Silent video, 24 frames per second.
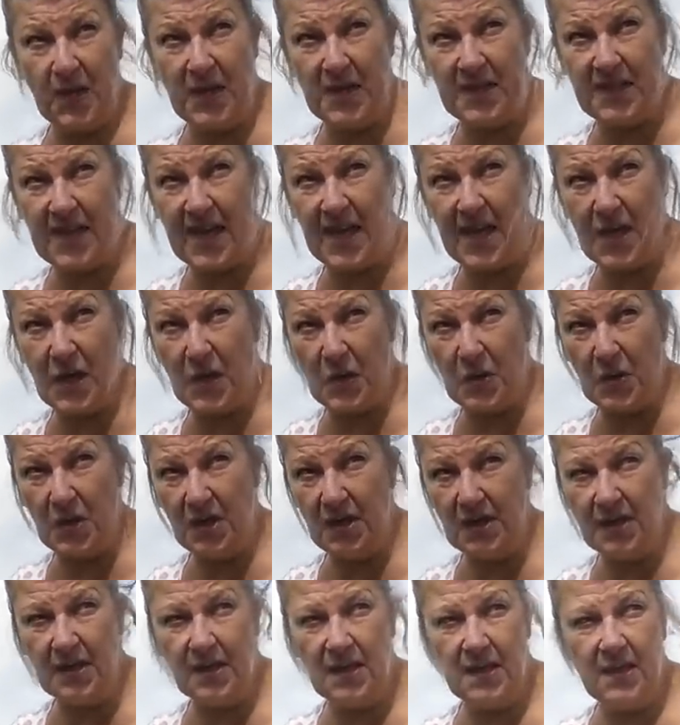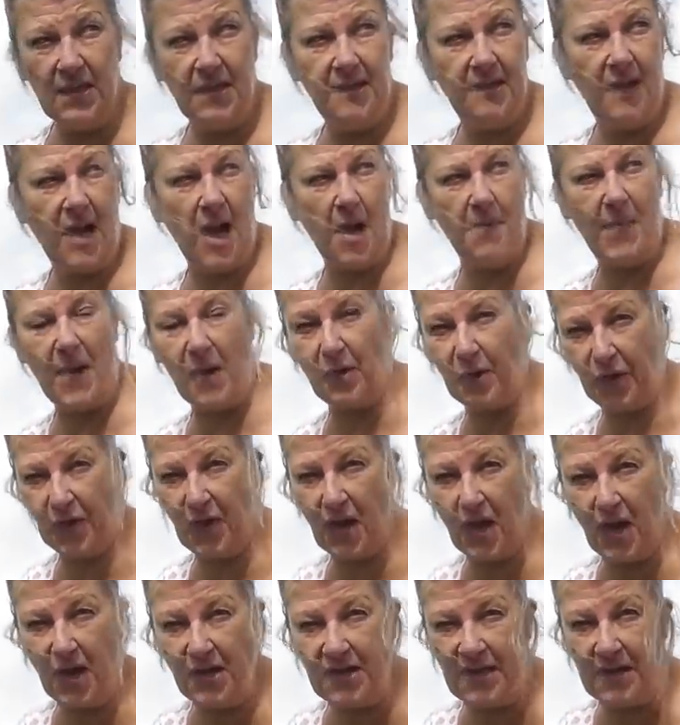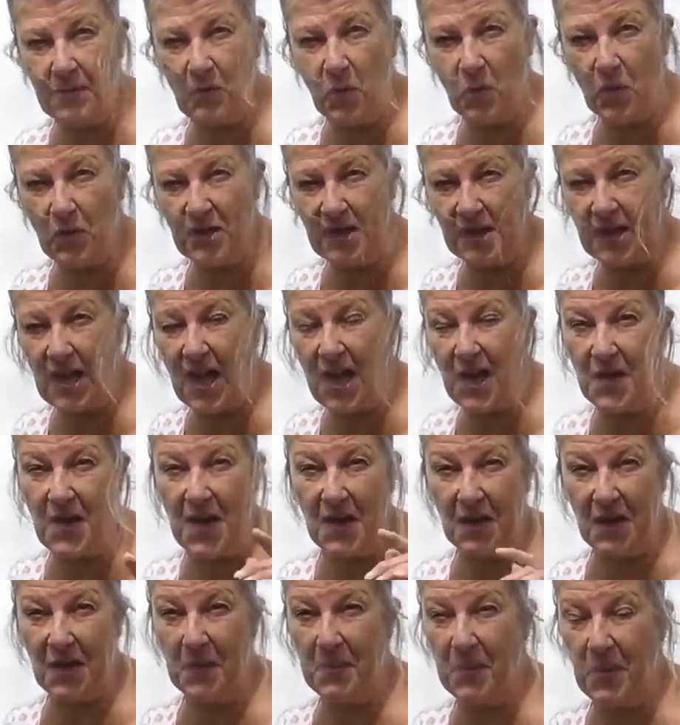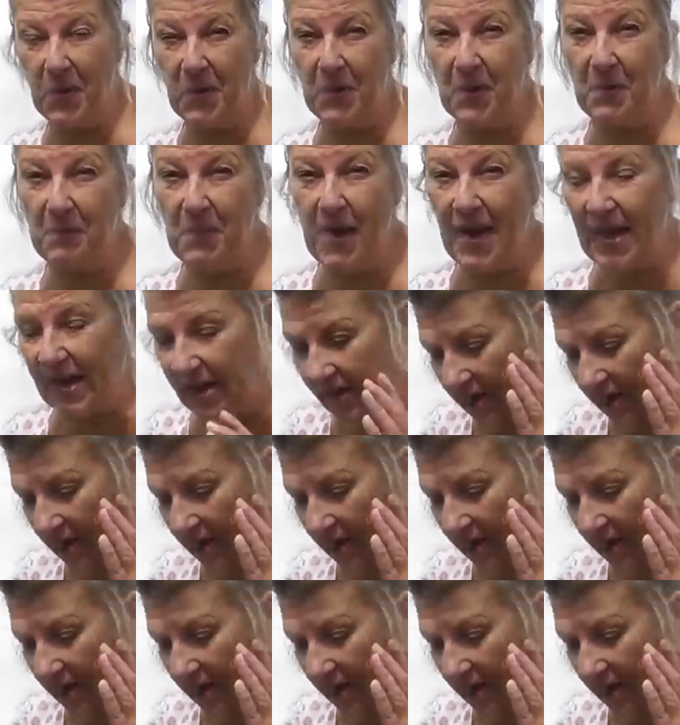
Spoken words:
Down, about 30 more to go. I'm going to put you back